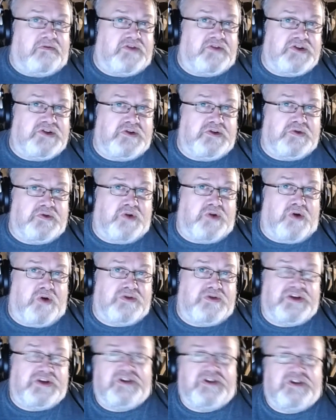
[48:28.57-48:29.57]
video
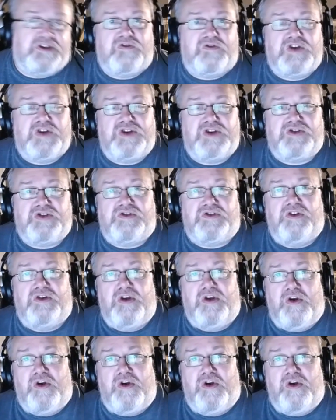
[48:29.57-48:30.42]
content creation